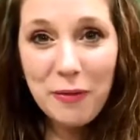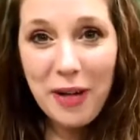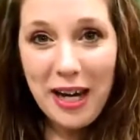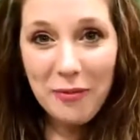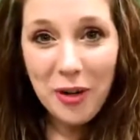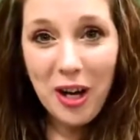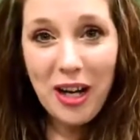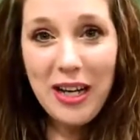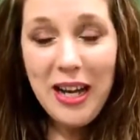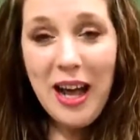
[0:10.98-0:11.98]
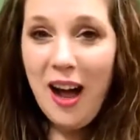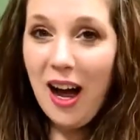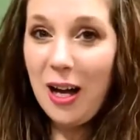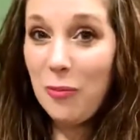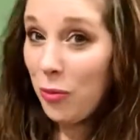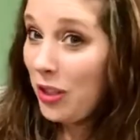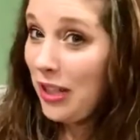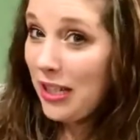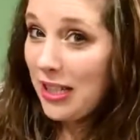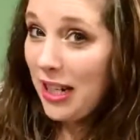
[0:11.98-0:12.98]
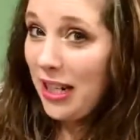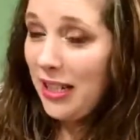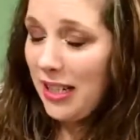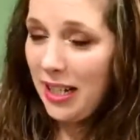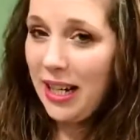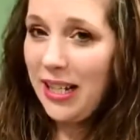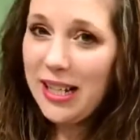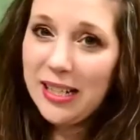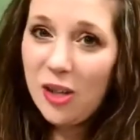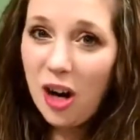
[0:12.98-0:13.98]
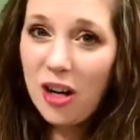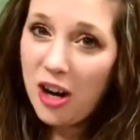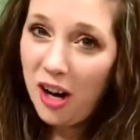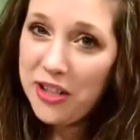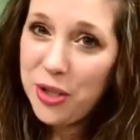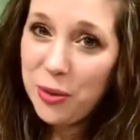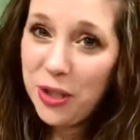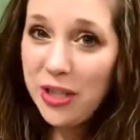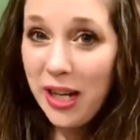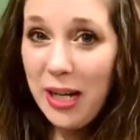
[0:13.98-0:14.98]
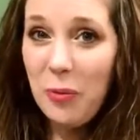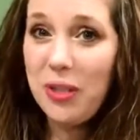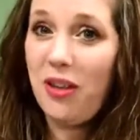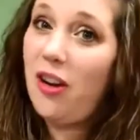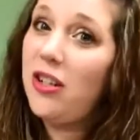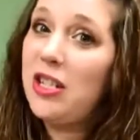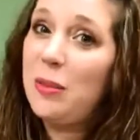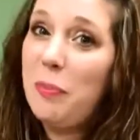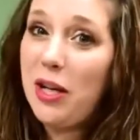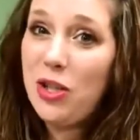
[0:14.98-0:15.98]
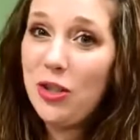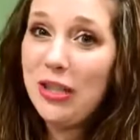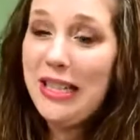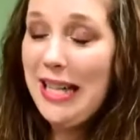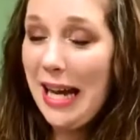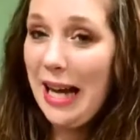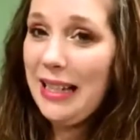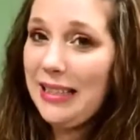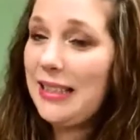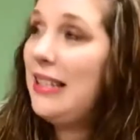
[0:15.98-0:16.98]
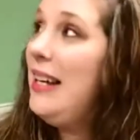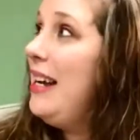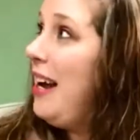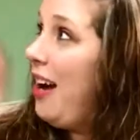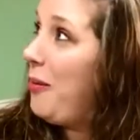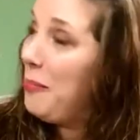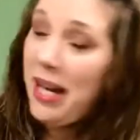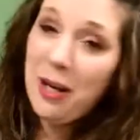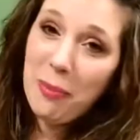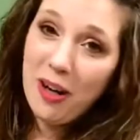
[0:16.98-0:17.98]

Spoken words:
for Avon. I'm really excited. Tonight is our contour night with our special guest, Makeup